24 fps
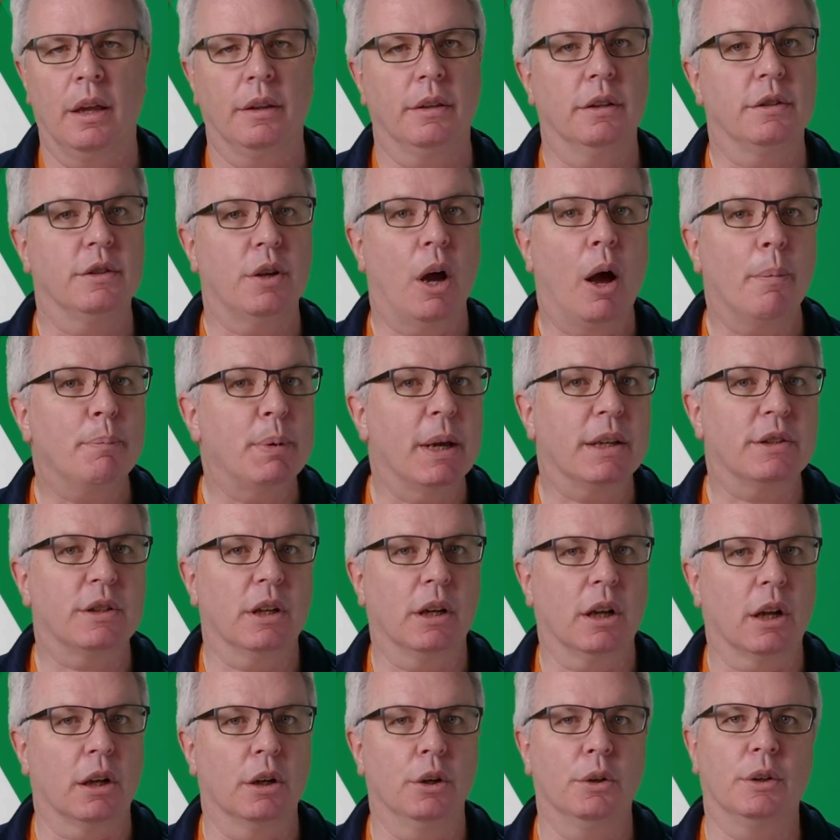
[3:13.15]
The topics
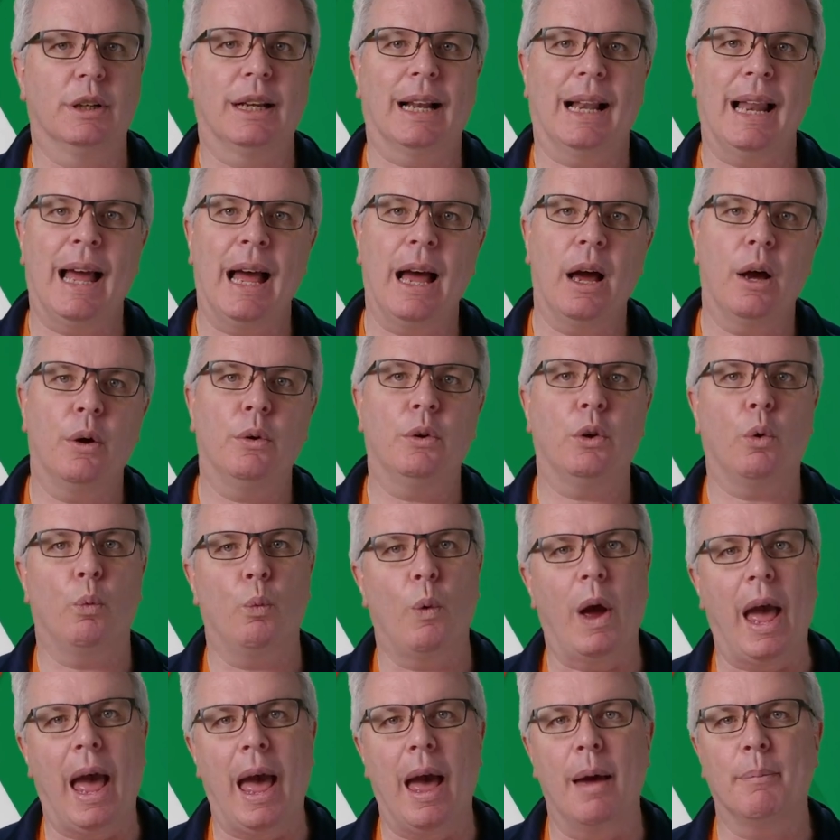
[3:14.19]
include cloud,
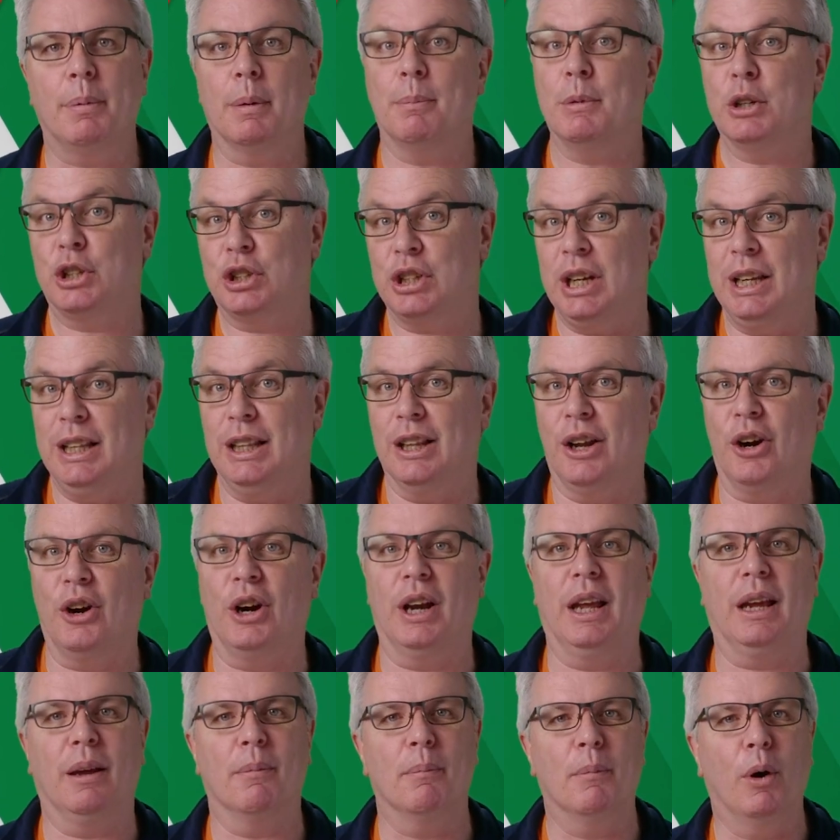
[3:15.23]
web, machine
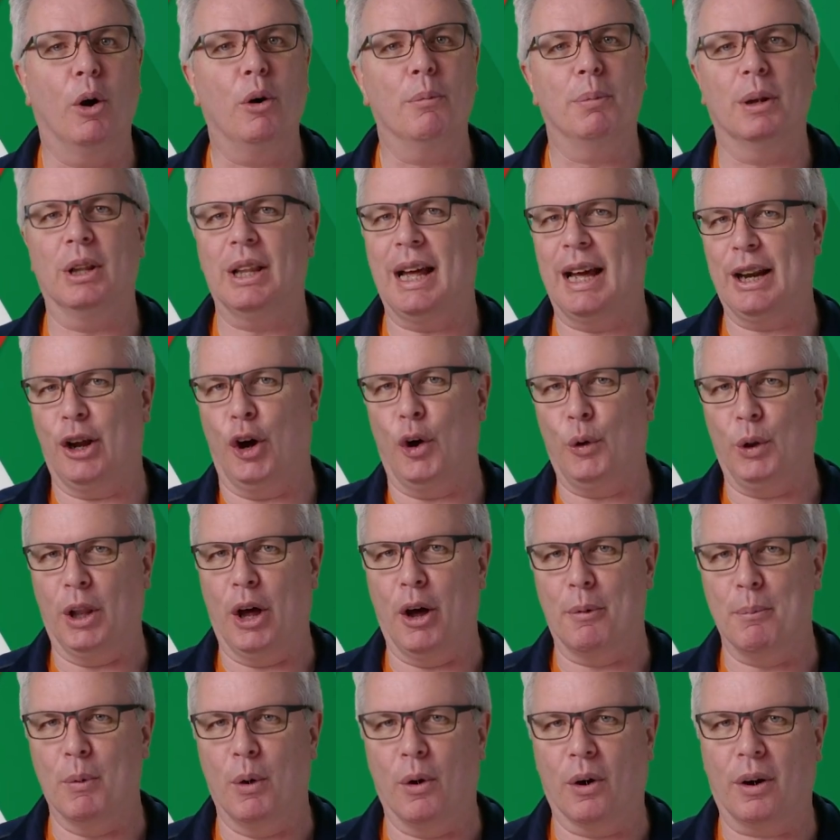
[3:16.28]
learning, mobile, and a whole
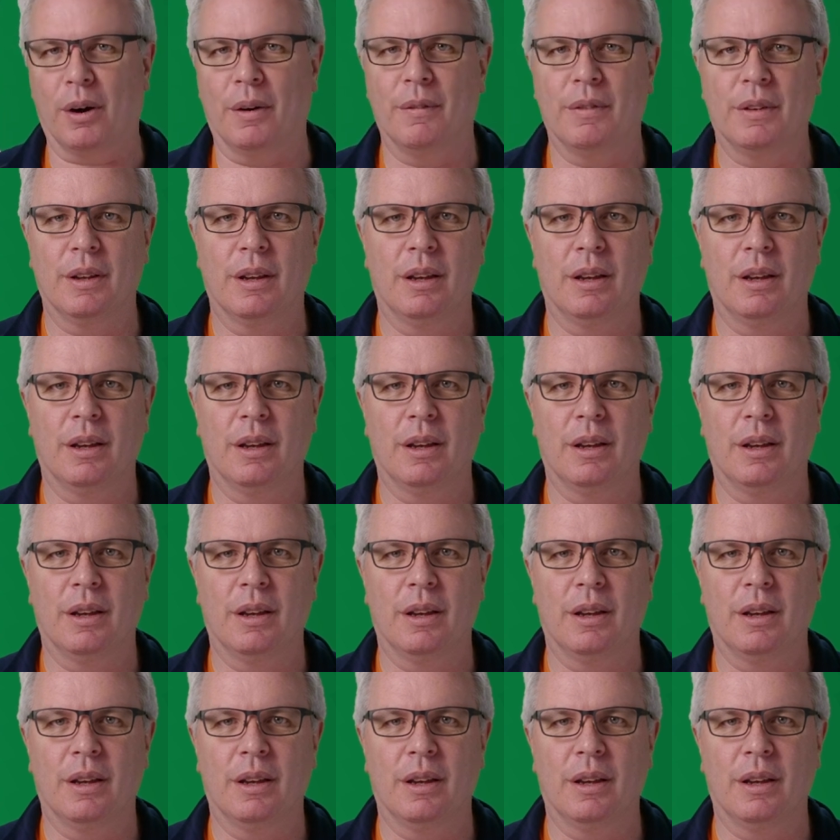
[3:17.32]
lot more.